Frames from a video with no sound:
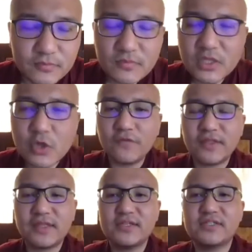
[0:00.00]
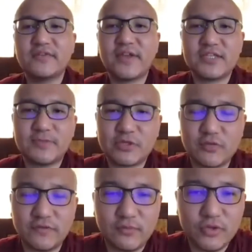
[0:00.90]
of the 37 aspects
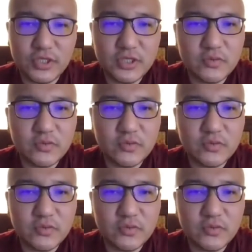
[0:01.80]
of the body,